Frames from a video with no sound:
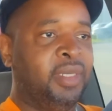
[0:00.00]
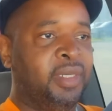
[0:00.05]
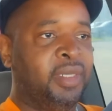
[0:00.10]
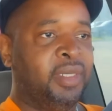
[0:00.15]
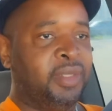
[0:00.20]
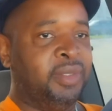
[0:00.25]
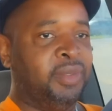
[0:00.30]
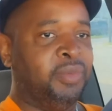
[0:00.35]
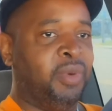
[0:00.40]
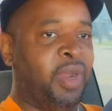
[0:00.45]

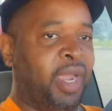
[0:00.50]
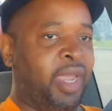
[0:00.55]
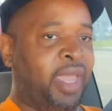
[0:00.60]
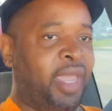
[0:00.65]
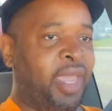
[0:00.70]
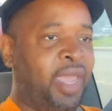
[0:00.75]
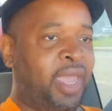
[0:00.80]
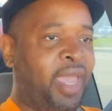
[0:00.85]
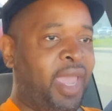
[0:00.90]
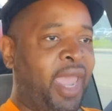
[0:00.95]
where I could
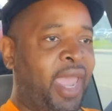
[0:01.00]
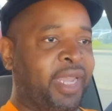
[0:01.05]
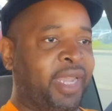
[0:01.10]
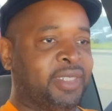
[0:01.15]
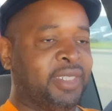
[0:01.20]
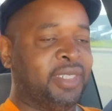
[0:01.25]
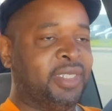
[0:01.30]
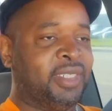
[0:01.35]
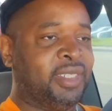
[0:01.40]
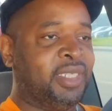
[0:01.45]
actually
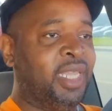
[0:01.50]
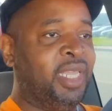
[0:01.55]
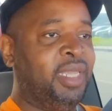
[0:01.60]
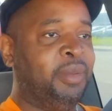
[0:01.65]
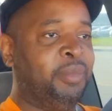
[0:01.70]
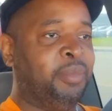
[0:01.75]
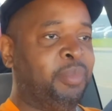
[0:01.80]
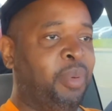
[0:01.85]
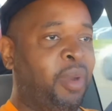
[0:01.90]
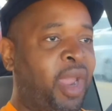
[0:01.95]
see
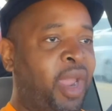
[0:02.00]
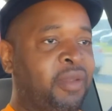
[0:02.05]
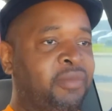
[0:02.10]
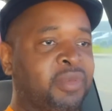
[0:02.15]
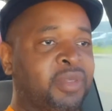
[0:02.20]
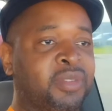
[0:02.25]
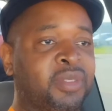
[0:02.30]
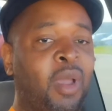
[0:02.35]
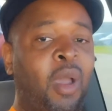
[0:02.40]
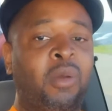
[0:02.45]
and probably
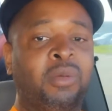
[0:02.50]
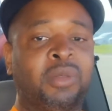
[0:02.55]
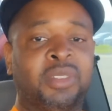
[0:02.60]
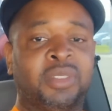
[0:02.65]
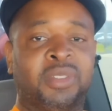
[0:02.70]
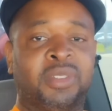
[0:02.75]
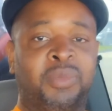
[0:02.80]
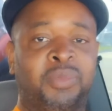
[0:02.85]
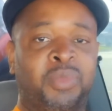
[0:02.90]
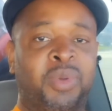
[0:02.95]
talk to
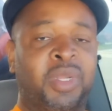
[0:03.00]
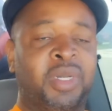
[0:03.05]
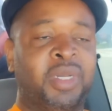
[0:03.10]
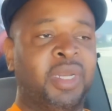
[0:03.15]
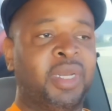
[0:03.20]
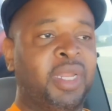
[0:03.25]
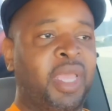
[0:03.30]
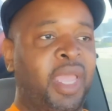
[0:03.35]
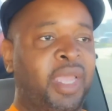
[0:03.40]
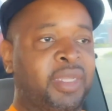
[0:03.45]
someone that
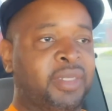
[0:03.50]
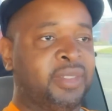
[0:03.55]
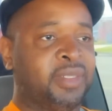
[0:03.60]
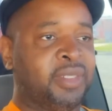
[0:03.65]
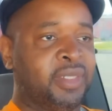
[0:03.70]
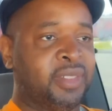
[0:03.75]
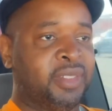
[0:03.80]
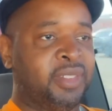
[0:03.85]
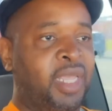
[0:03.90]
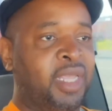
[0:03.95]
actually
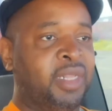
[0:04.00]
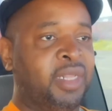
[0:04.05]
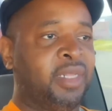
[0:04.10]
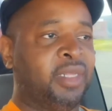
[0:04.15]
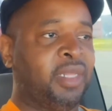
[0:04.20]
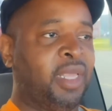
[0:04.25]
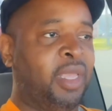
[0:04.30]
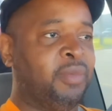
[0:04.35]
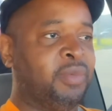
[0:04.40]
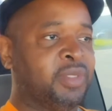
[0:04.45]
say that
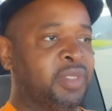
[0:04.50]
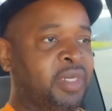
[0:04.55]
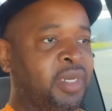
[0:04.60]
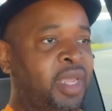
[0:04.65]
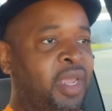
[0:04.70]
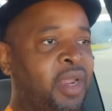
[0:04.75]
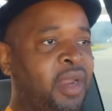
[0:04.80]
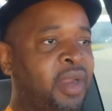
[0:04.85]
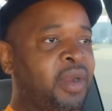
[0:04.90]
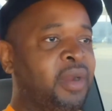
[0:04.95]
they was in
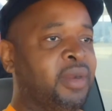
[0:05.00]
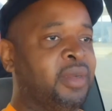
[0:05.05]
that era.